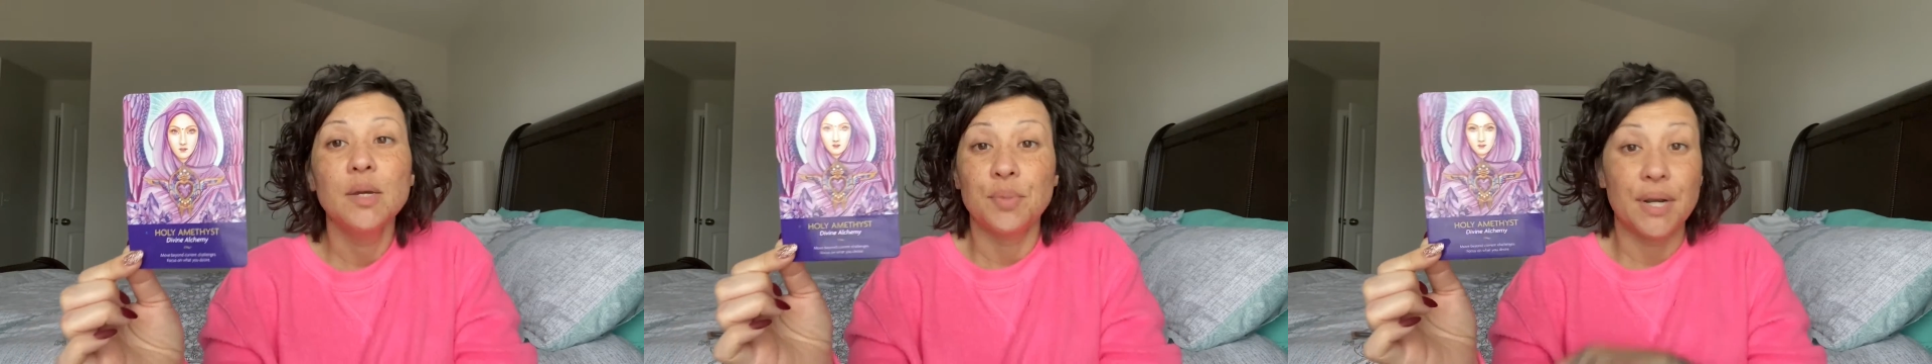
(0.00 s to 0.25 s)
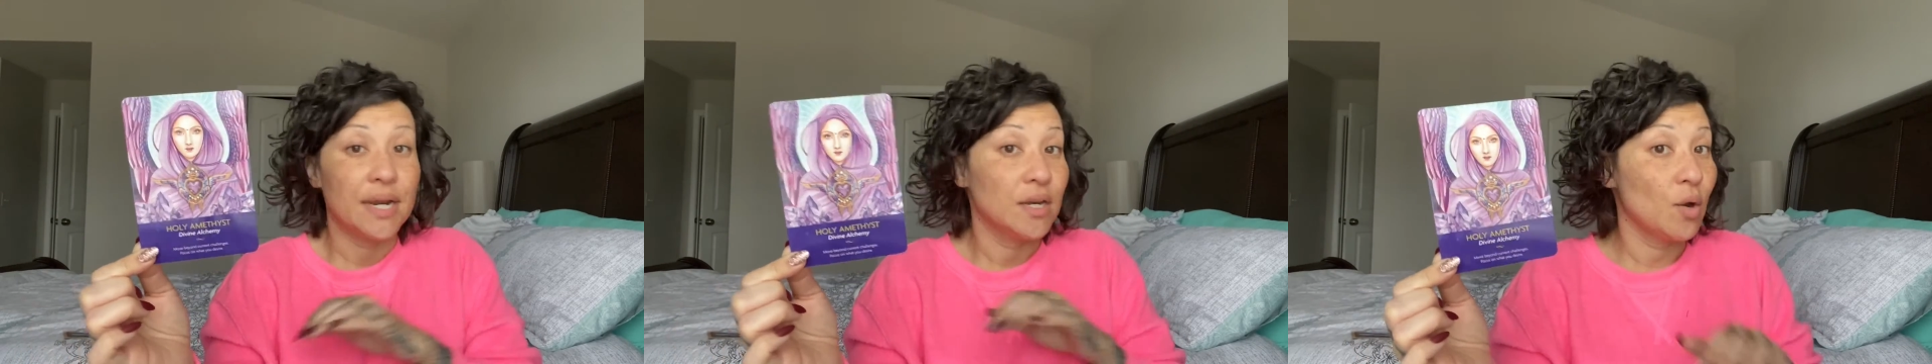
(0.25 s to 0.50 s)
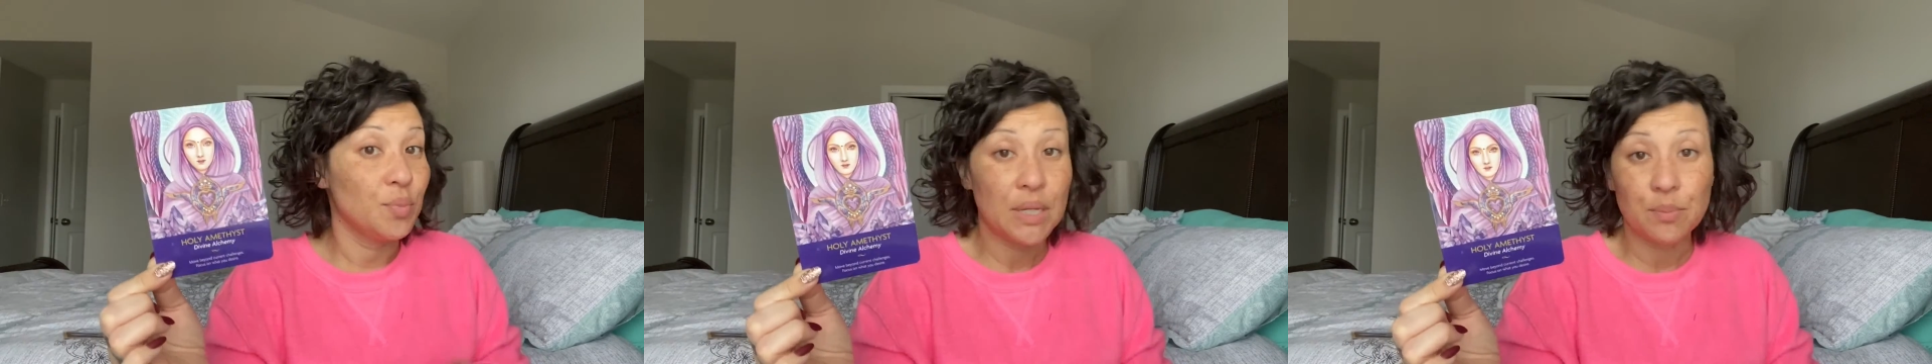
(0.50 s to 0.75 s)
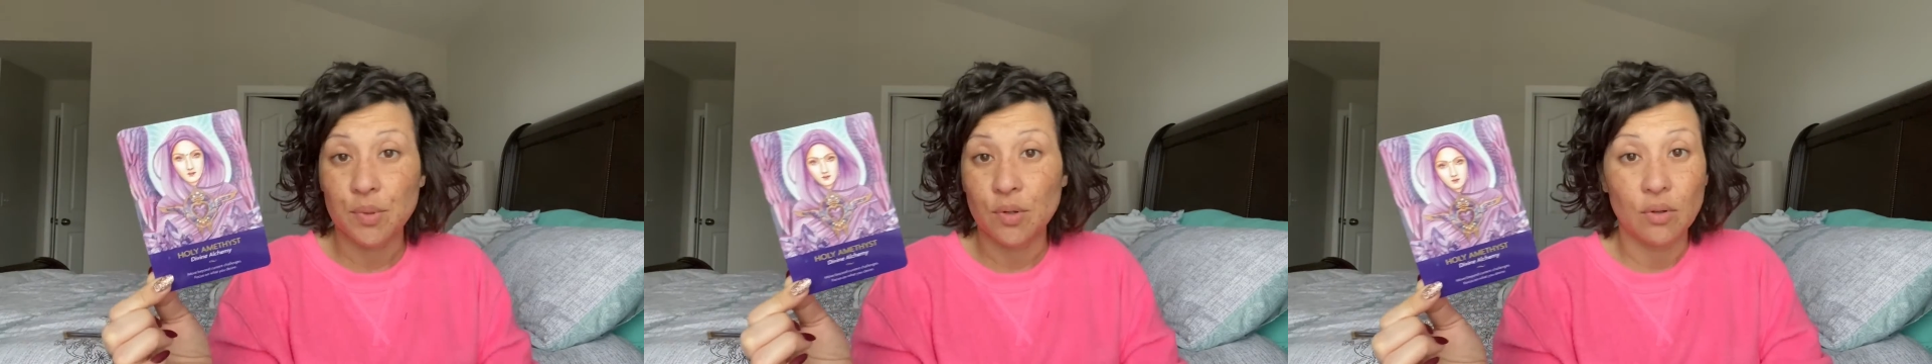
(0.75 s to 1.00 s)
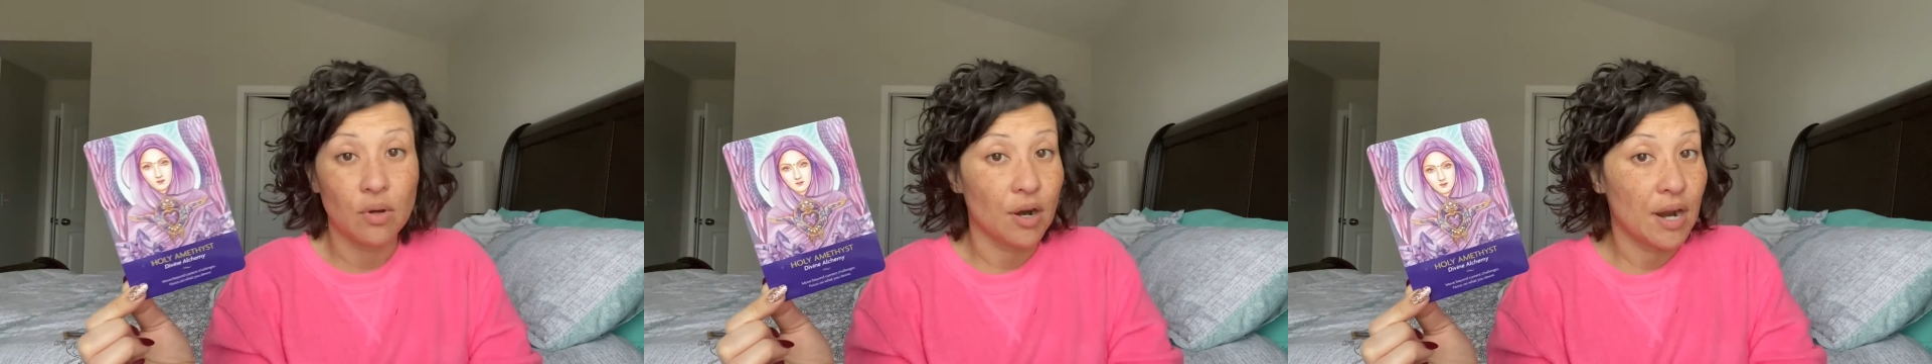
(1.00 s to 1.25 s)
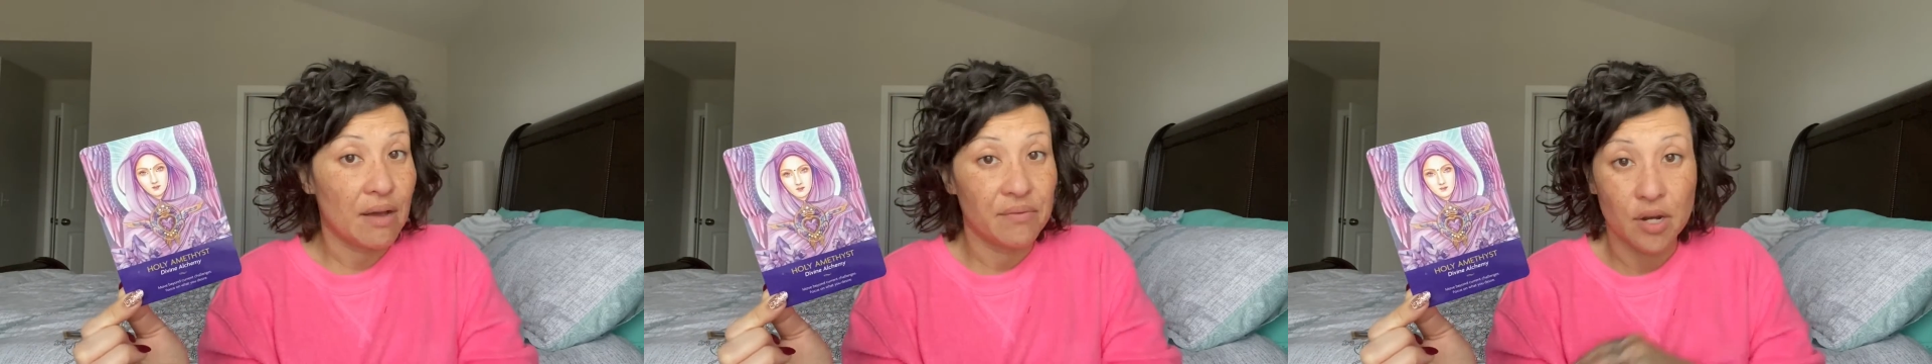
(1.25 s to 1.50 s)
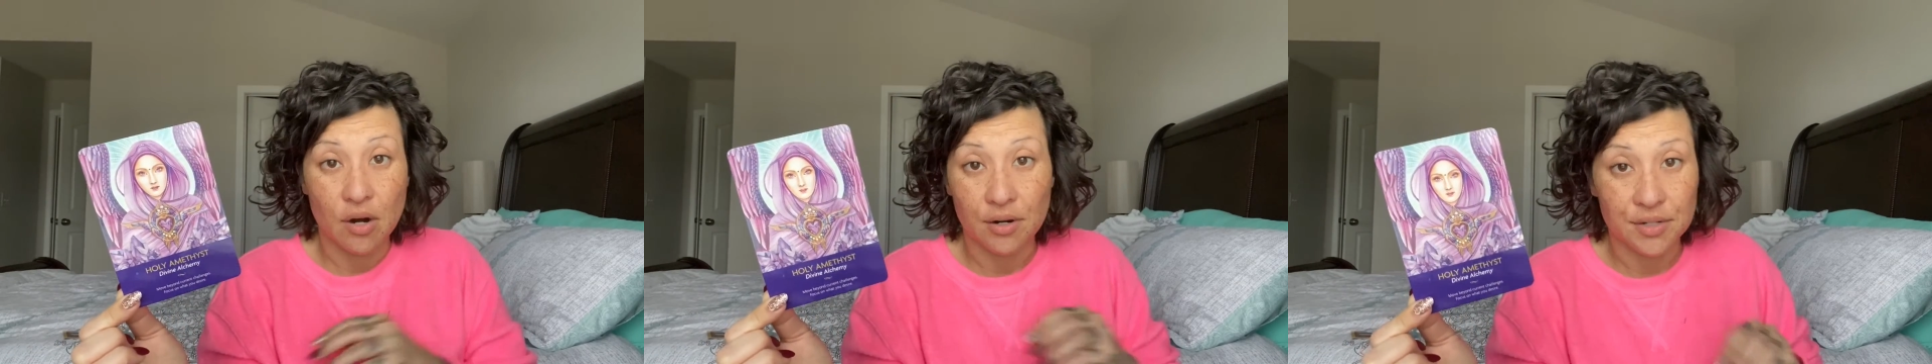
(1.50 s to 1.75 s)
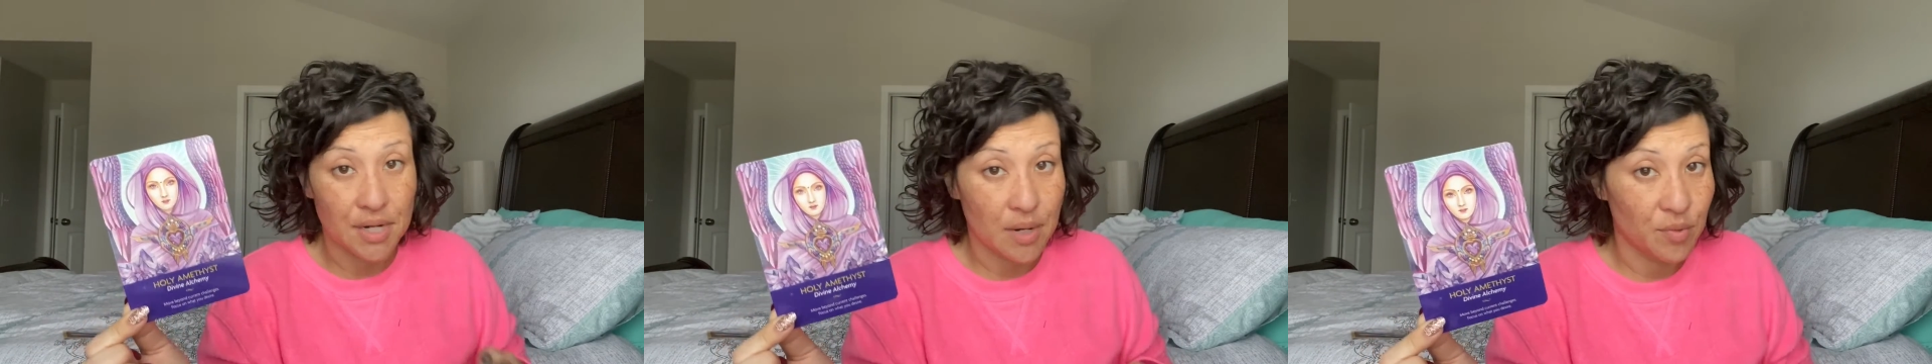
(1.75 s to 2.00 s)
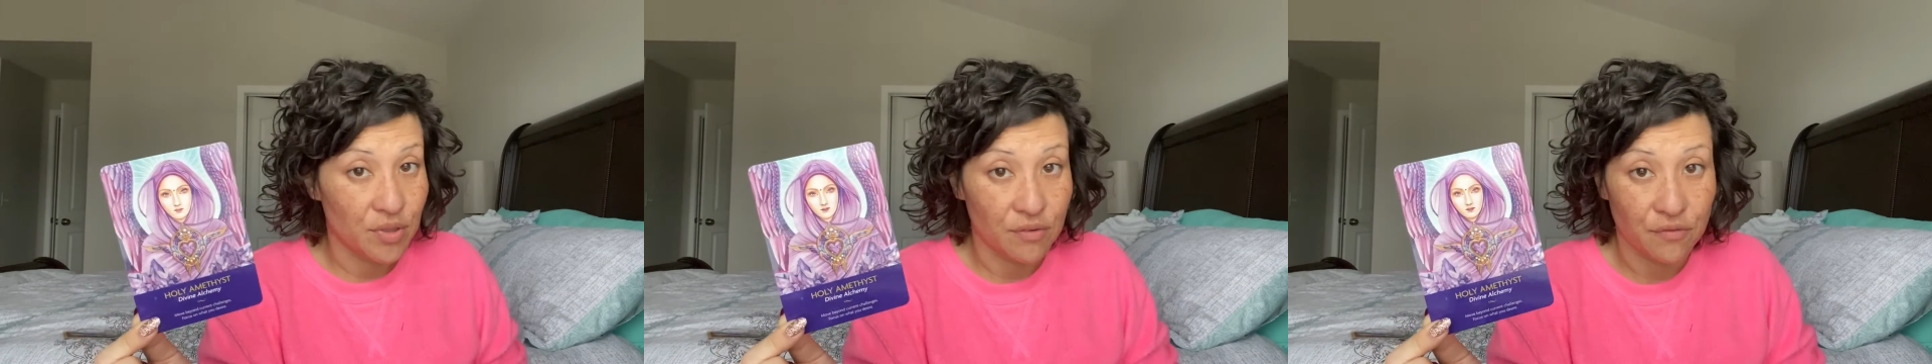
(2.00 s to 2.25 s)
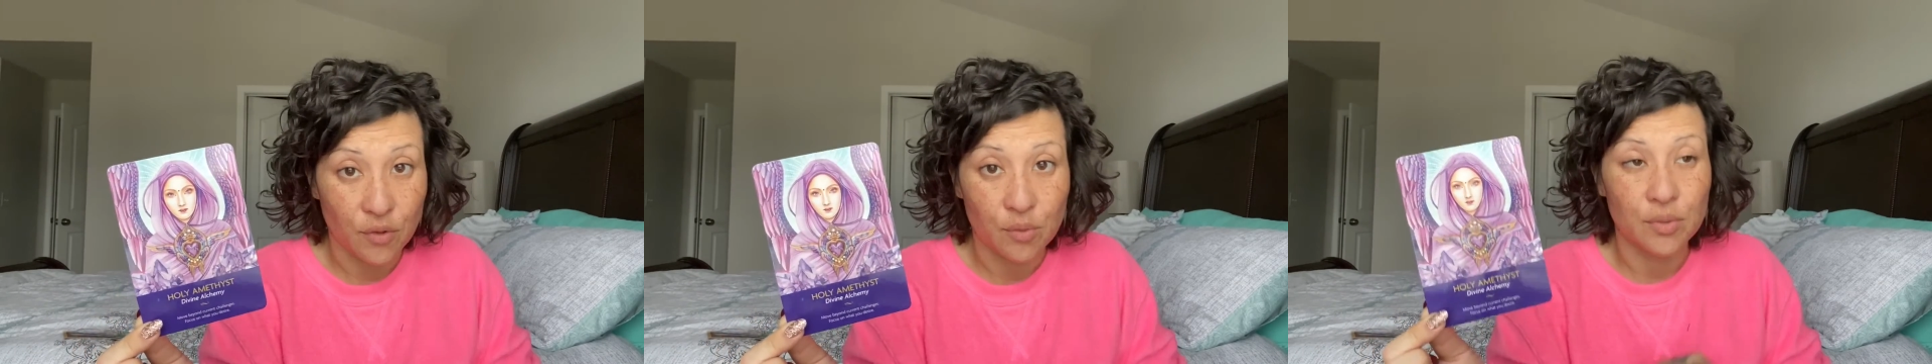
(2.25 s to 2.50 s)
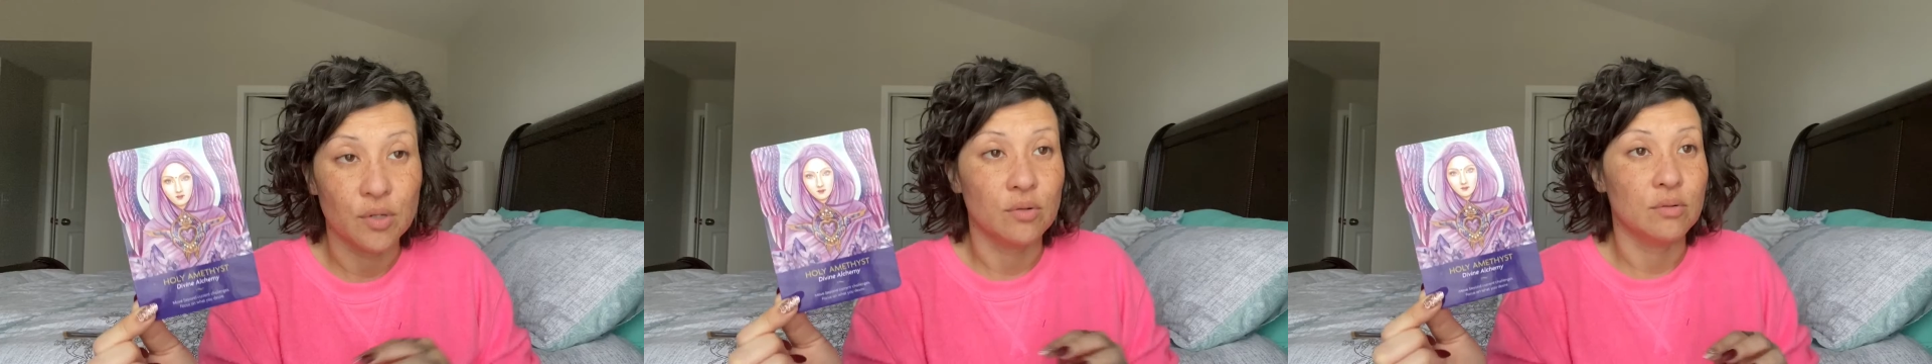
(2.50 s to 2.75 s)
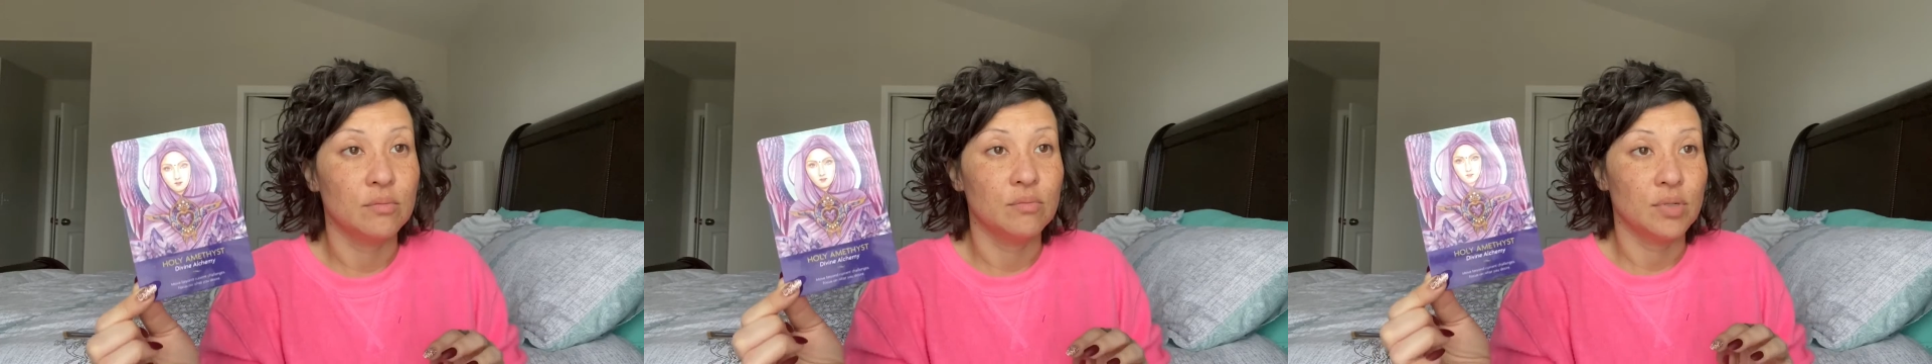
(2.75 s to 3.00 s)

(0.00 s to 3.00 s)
but I know people are having a hard time with the full moon